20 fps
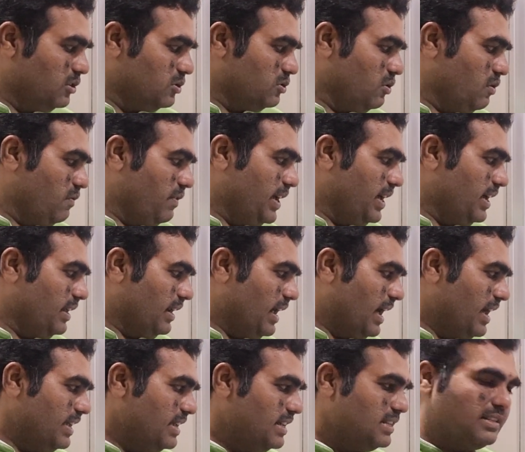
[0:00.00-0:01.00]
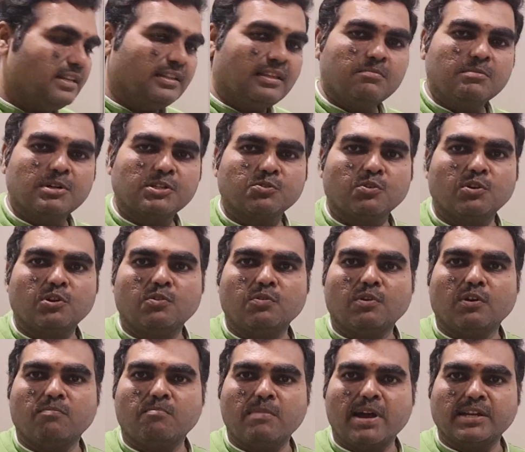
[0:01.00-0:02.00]
so where I is nothing but square
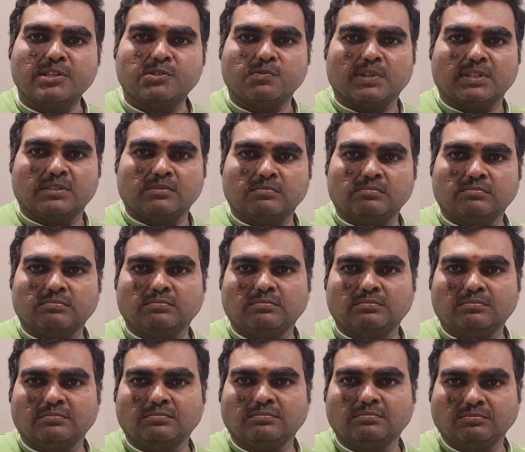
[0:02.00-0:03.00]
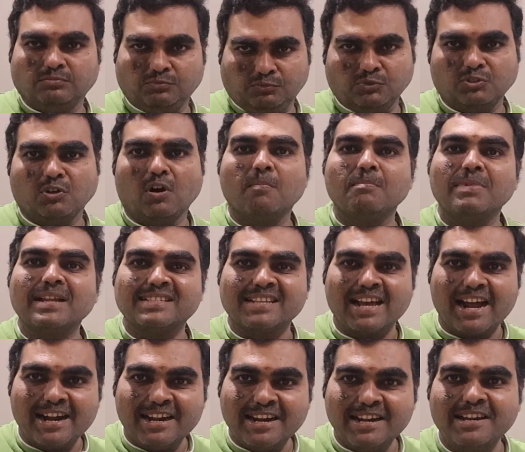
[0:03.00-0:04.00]
root of minus 1,
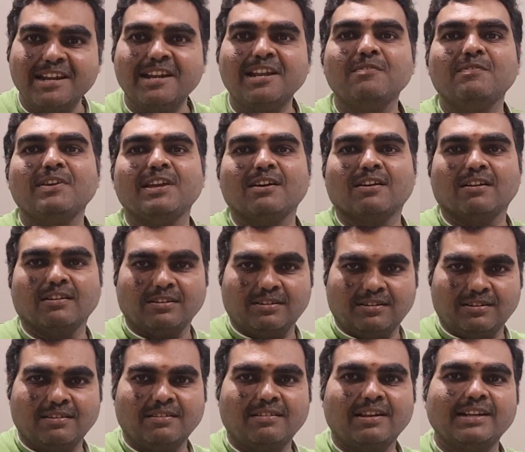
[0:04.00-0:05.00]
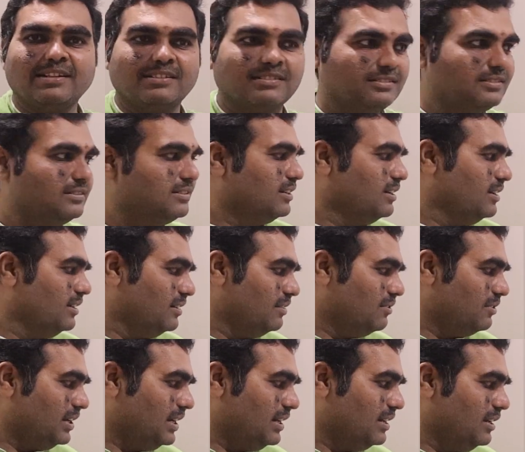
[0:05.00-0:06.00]
complex identity we call, right?
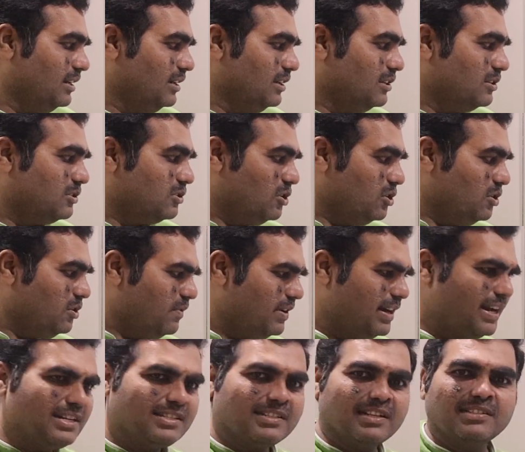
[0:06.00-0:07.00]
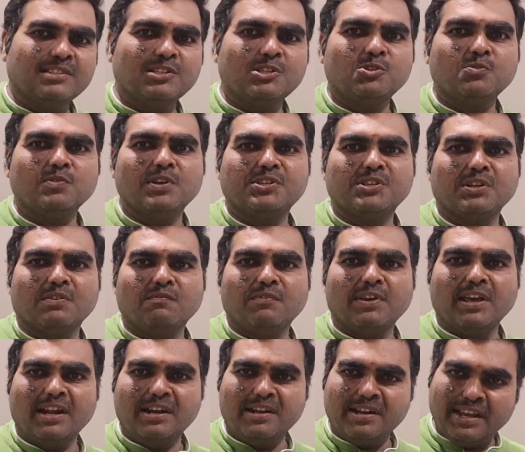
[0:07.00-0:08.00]
Okay, so you will get such situation
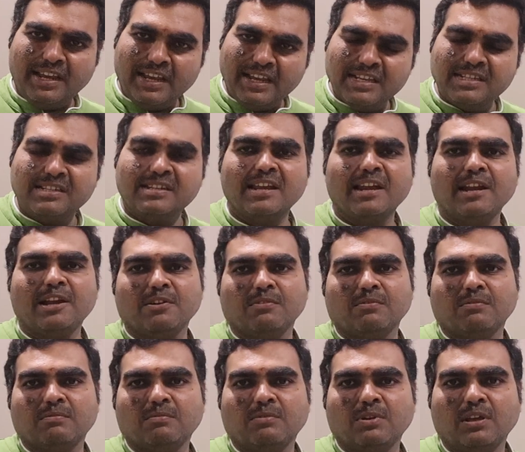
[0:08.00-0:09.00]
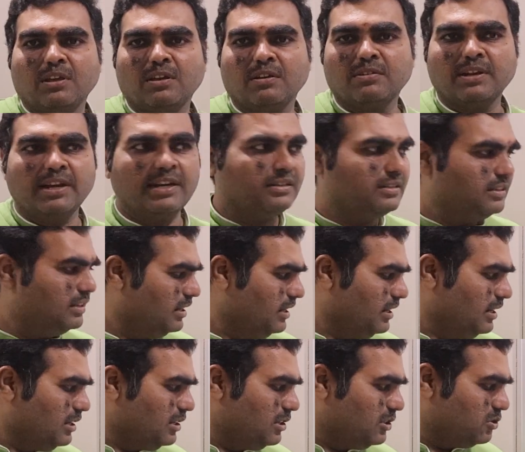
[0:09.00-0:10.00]
where d is negative, right?
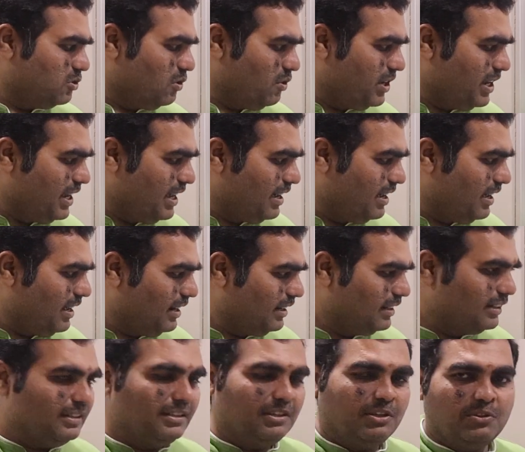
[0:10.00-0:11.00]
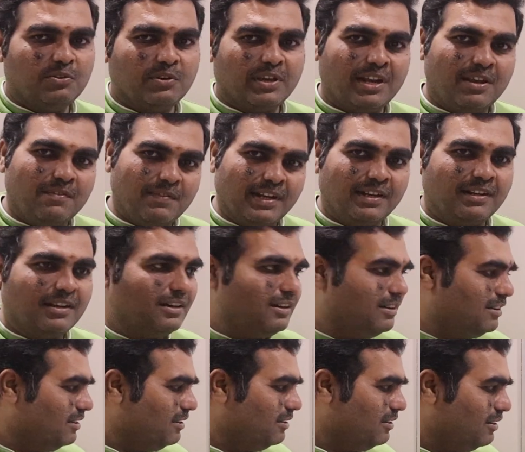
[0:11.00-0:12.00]
So here you can even
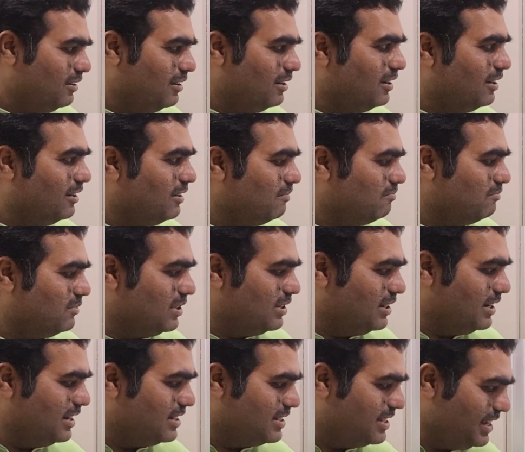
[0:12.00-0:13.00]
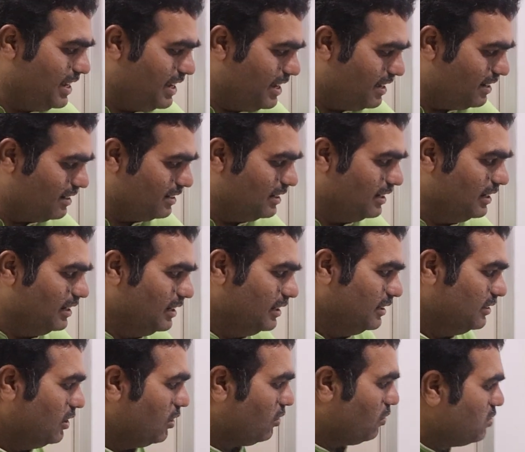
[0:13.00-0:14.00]
see here
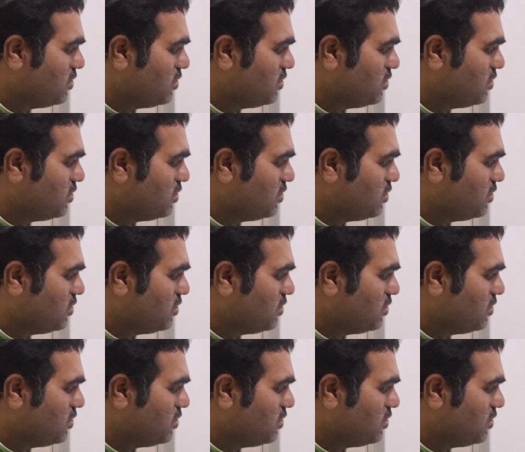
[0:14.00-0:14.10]
the